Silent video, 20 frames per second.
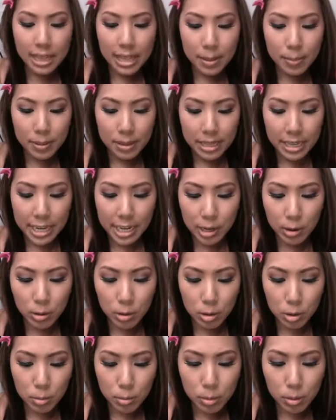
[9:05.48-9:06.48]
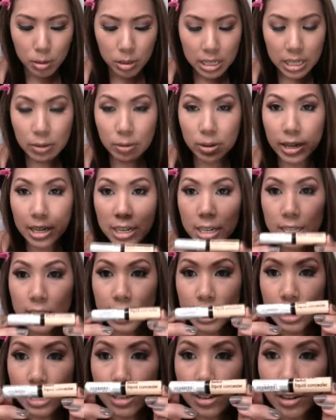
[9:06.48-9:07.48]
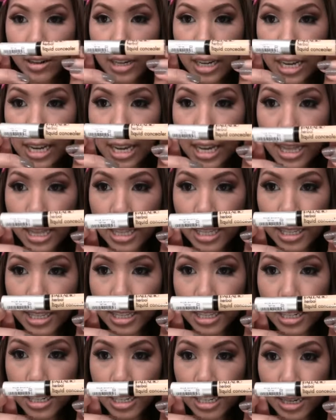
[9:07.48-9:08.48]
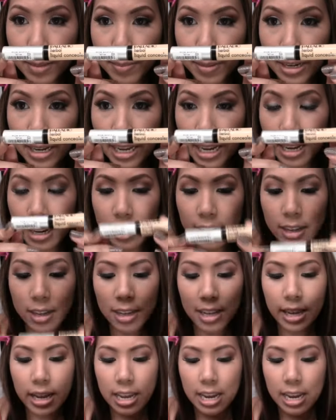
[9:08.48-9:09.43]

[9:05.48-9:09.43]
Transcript: the Palladio Herbal Liquid Concealer, and this is in shade Banana.